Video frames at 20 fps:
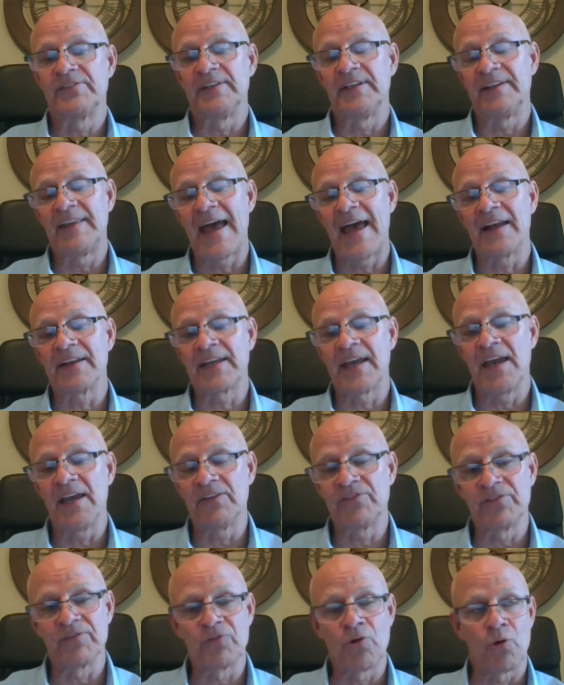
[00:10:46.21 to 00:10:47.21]
And in that
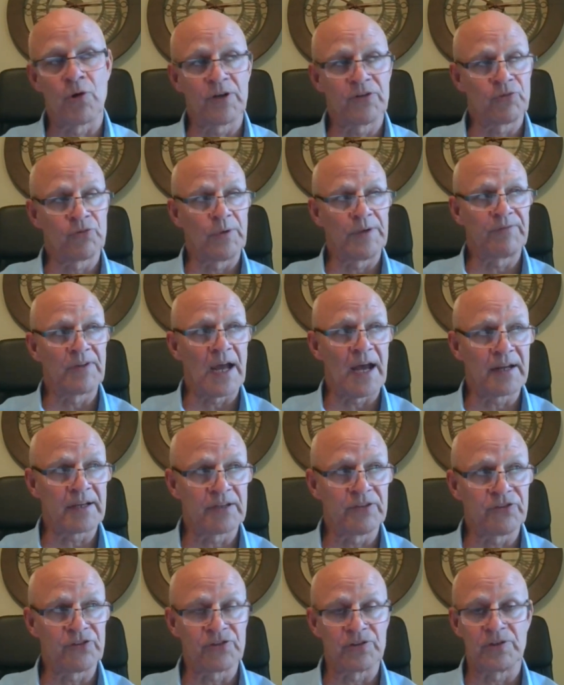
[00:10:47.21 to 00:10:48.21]
case, of course, we've got
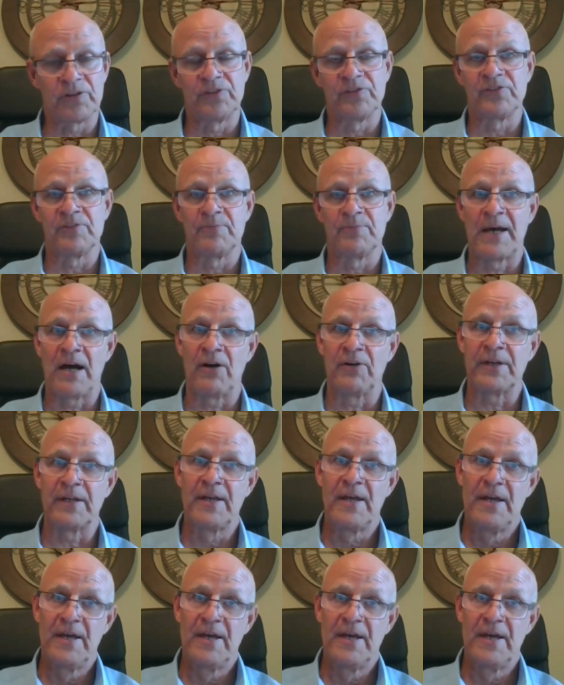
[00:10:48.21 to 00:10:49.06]
concerns about